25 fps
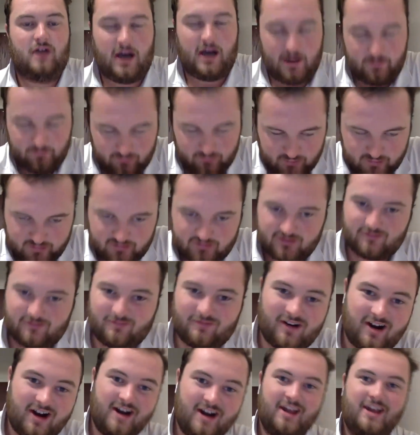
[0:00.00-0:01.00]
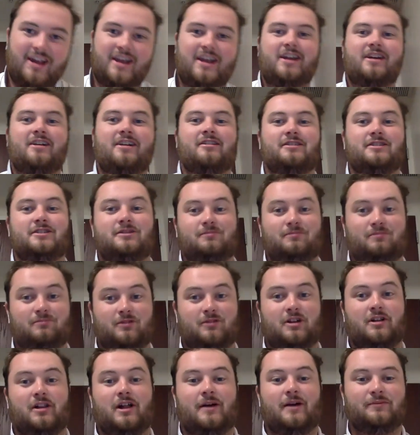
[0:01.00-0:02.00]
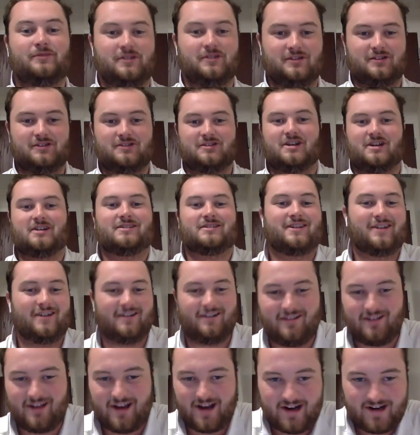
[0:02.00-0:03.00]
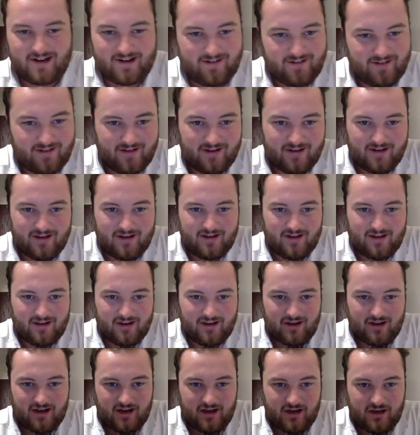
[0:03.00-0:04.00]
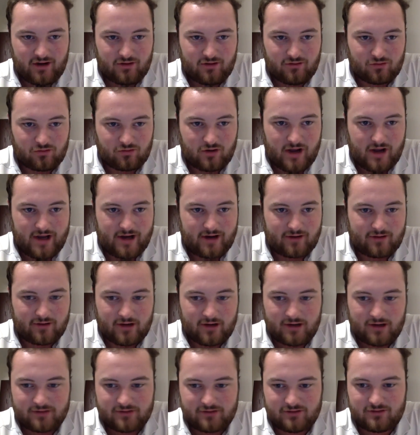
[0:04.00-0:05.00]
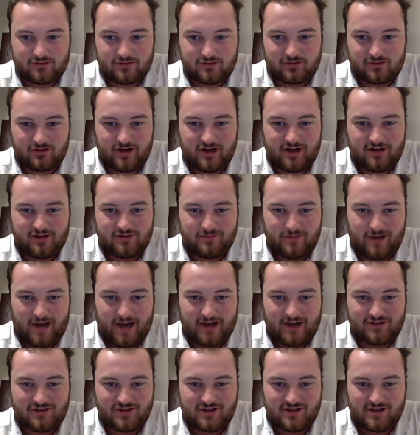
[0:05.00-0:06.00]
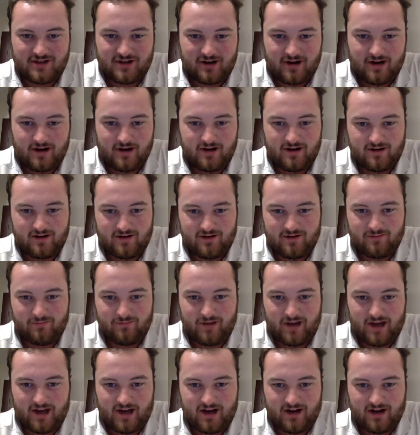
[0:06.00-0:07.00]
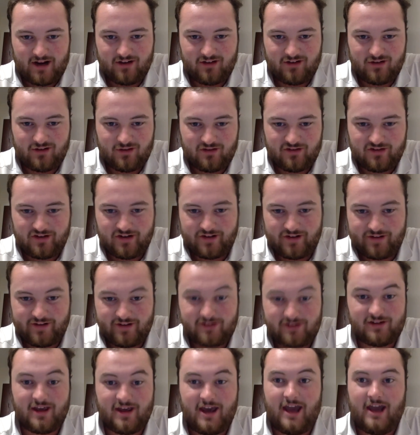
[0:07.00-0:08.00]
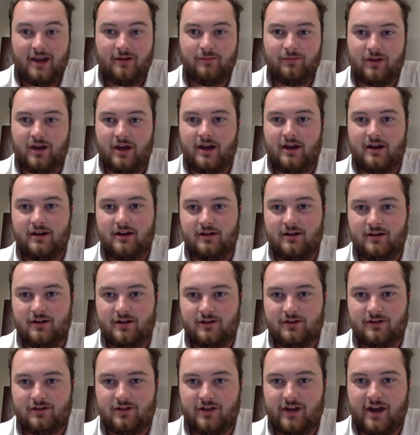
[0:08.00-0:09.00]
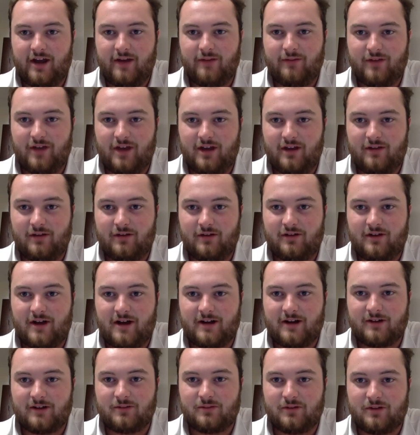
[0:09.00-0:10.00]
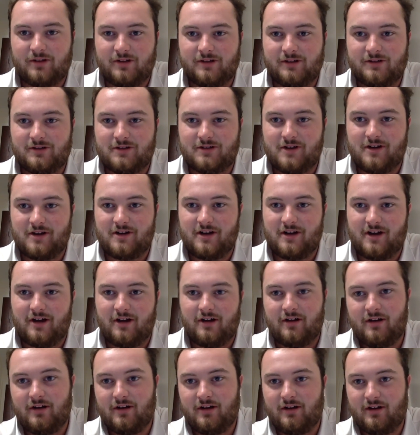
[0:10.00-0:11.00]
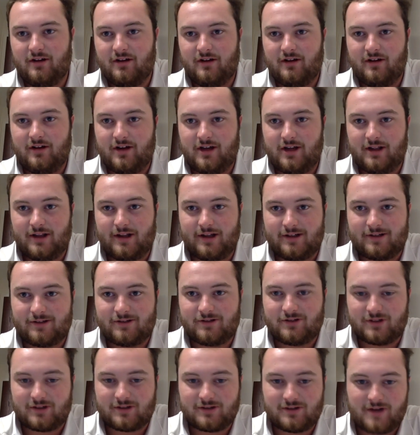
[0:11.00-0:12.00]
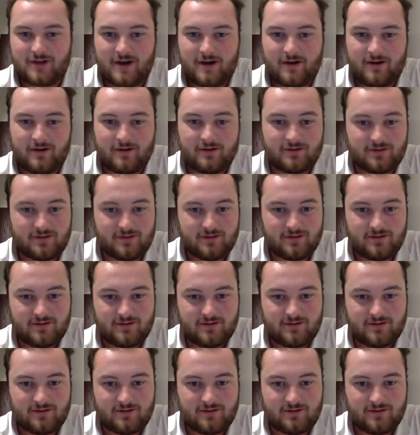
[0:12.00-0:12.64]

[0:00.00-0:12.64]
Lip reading: I'm Christian Brady here in Clemson, South Carolina, and right across the street is Matt Tiart. Matt, how you doing on this game day? It's game day. The Tigers play the Citadel in like 6 hours.